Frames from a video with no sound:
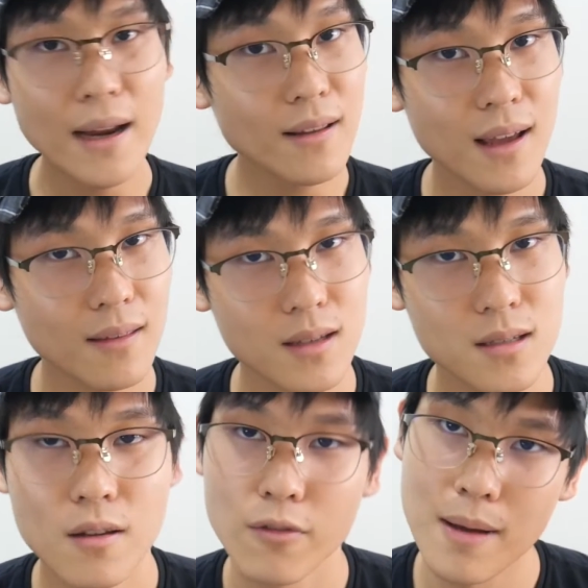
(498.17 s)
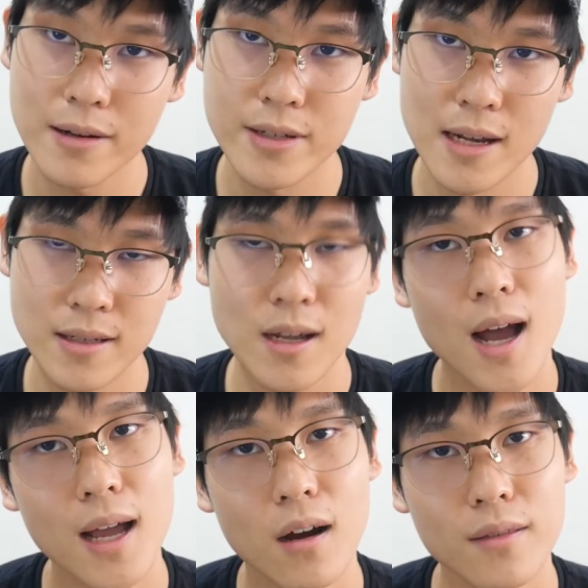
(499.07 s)
I didn't get this from exercising.
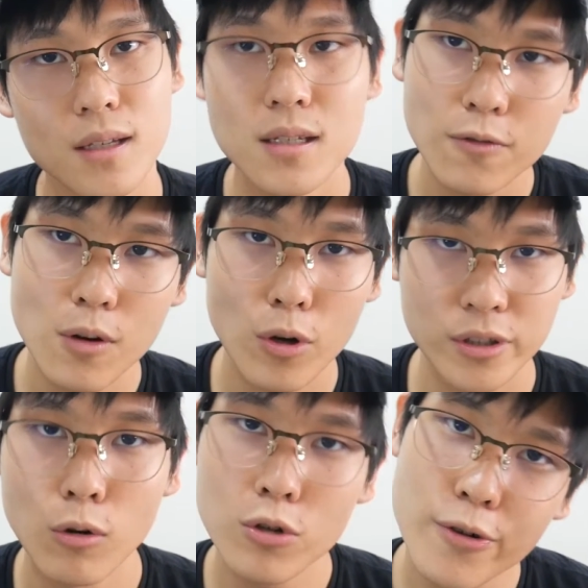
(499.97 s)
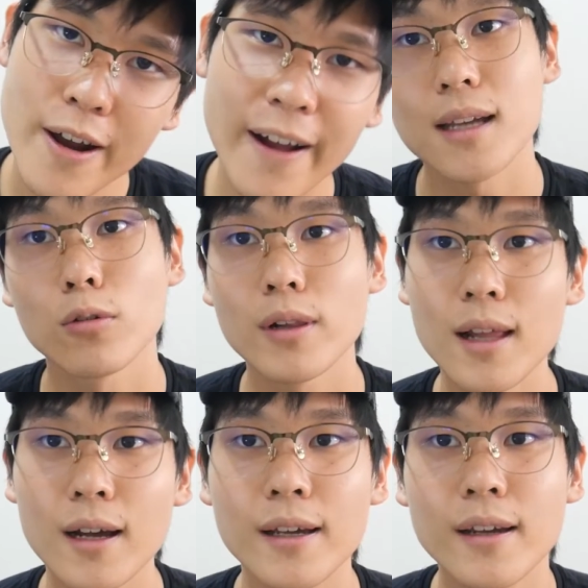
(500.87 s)
I got this from watching Coach Greg. I told a
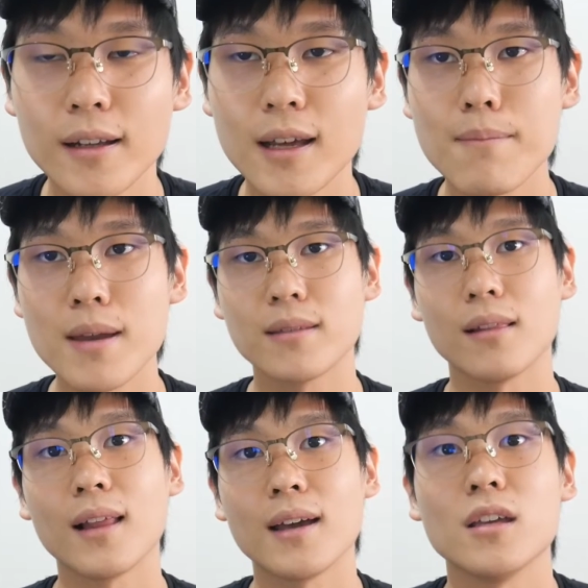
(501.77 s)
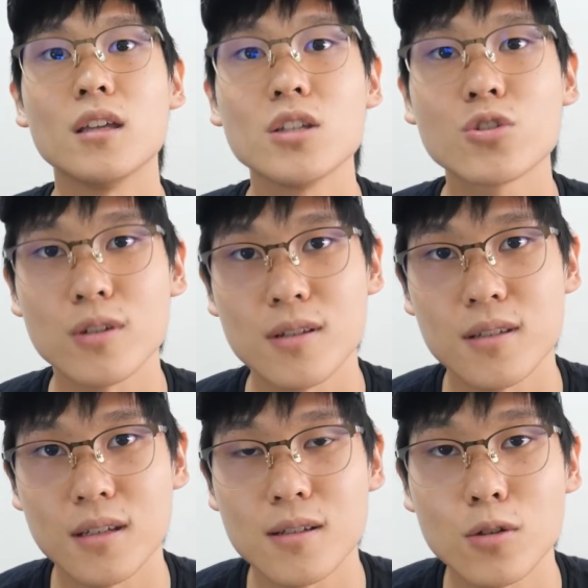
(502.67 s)
lie, and I made the lie
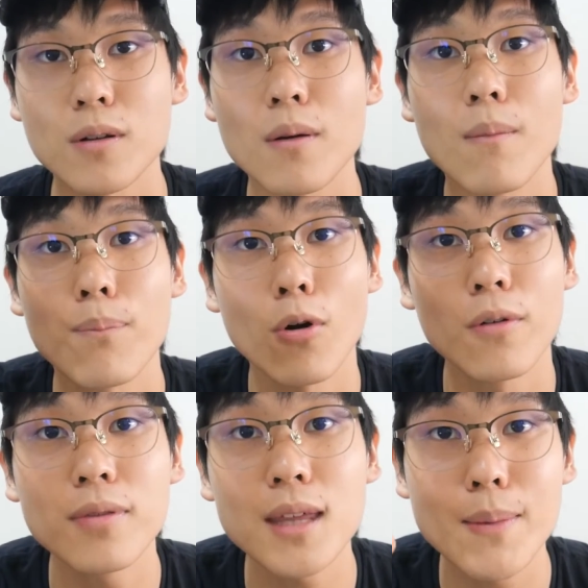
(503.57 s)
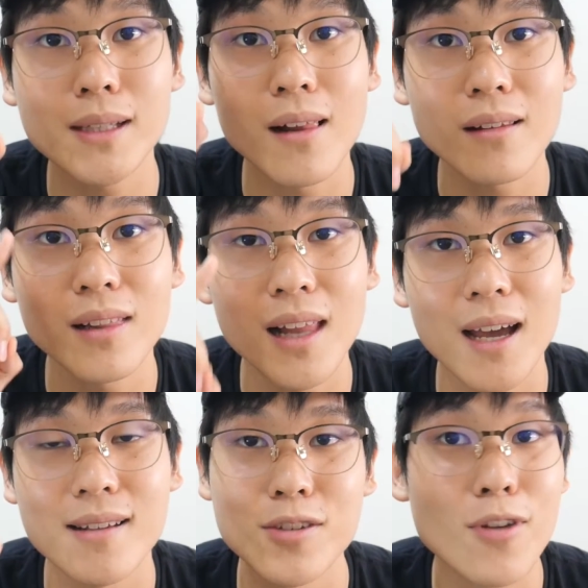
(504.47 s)
interesting. So the important thing about telling a
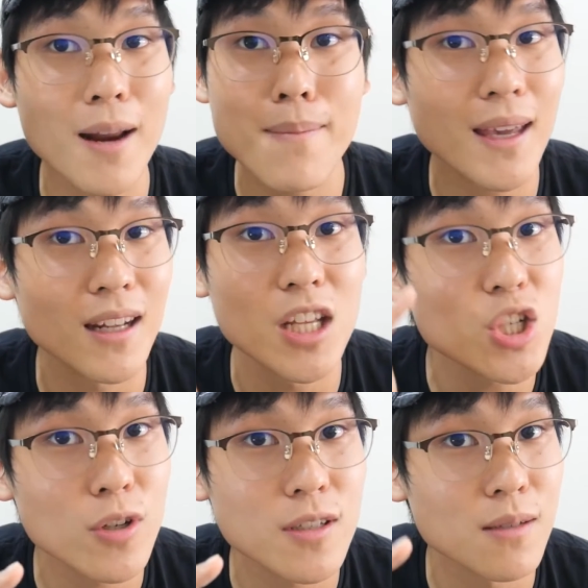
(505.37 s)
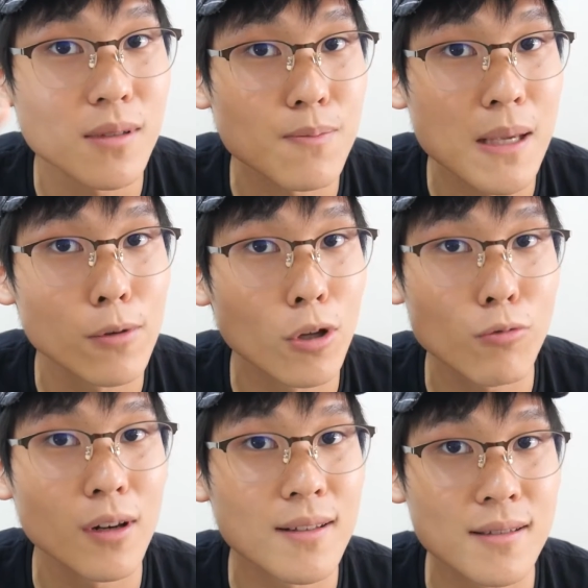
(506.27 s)
lie is that you gotta make it interesting, because people only
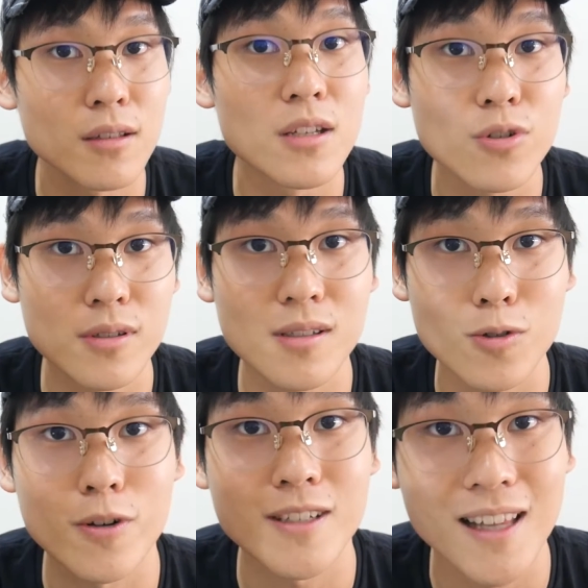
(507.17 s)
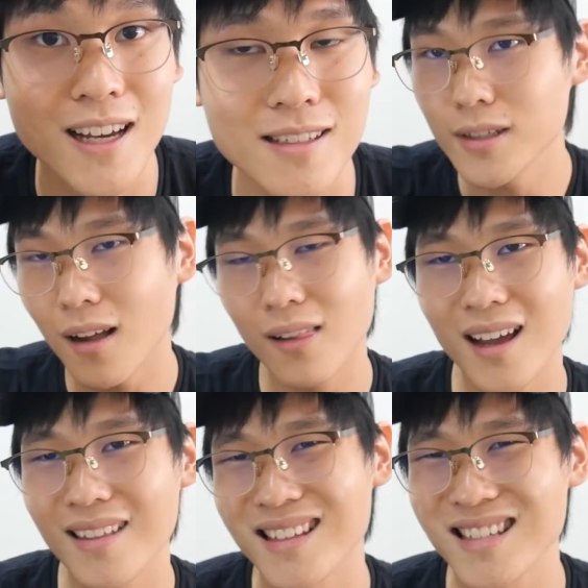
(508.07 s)
wanna listen to interesting stories and lies. If you tell a
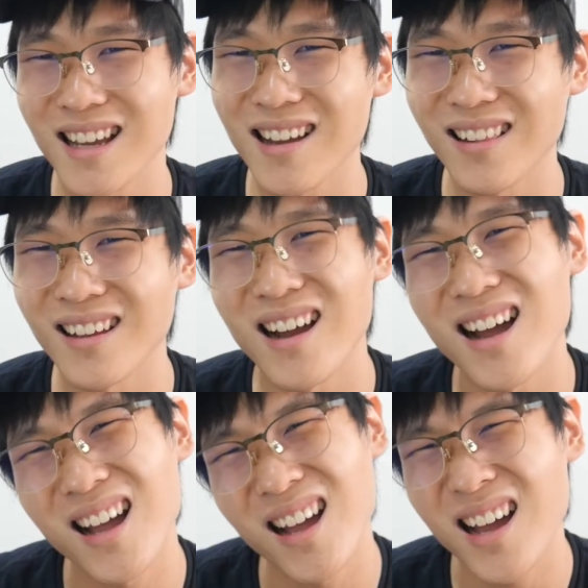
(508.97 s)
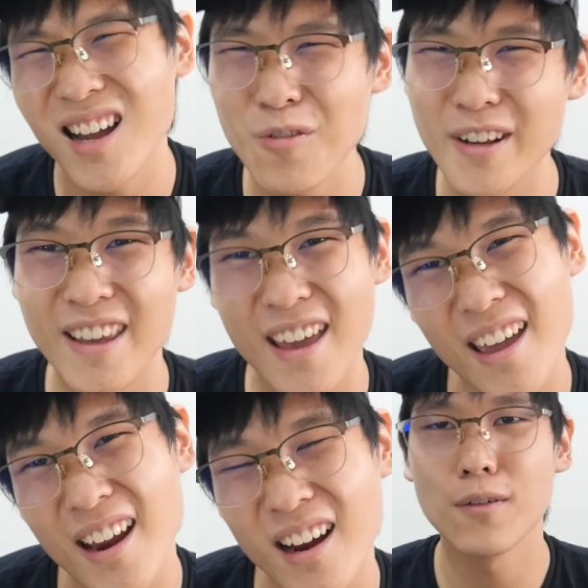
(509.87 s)
lie that's like, kinda like, ah, I don't really
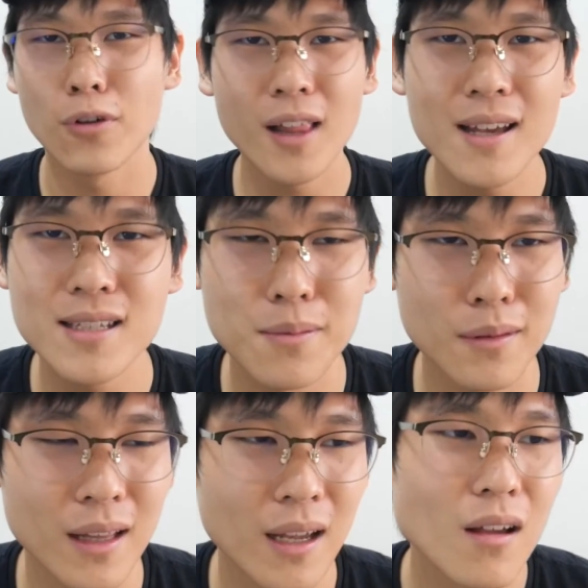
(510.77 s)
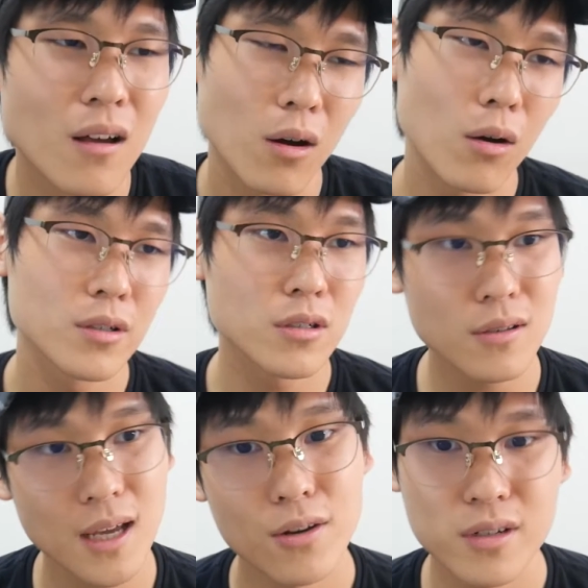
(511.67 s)
care. If your lie is something like, oh, did you
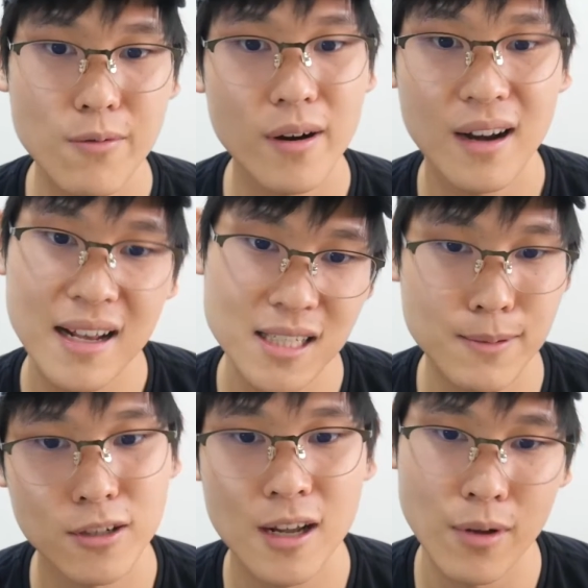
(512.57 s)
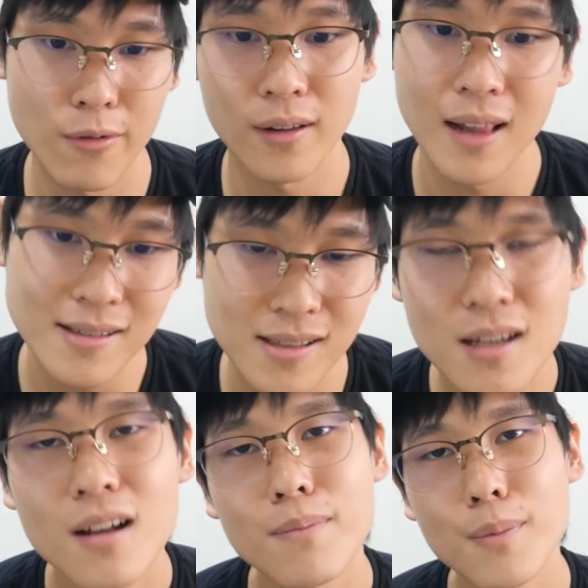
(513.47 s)
know that I usually wear glasses, but today I'm not wearing glasses?
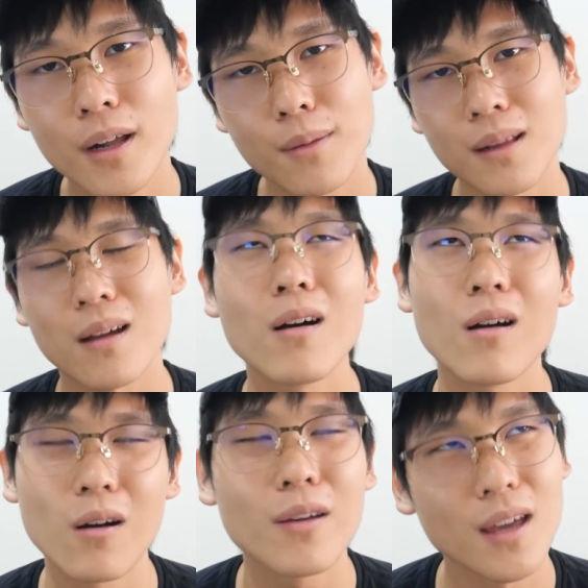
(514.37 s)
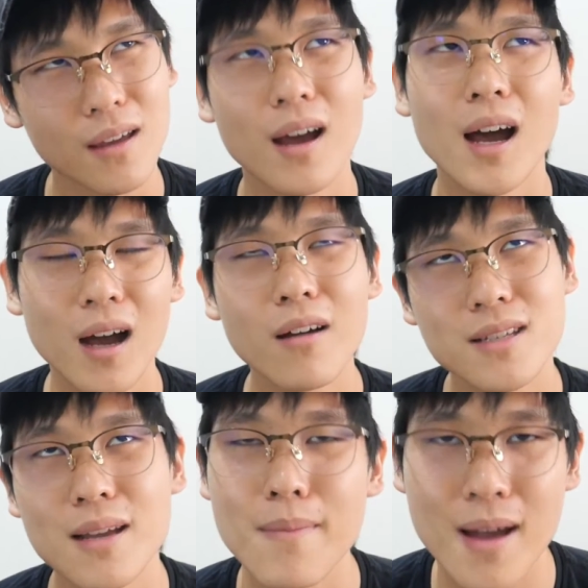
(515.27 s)
People are gonna be like, okay, how
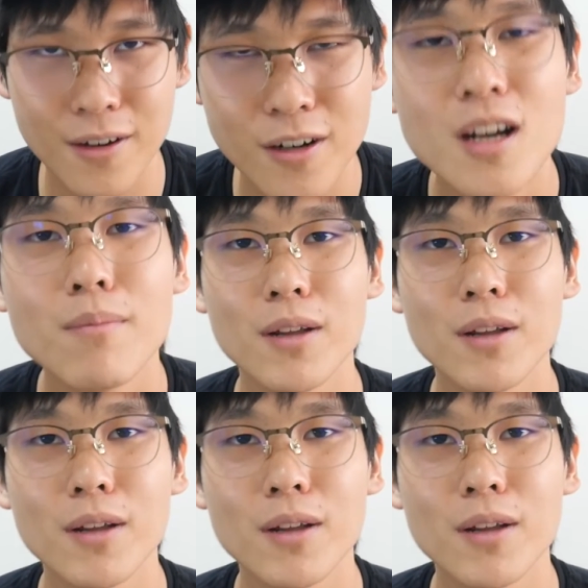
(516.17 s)
does that matter?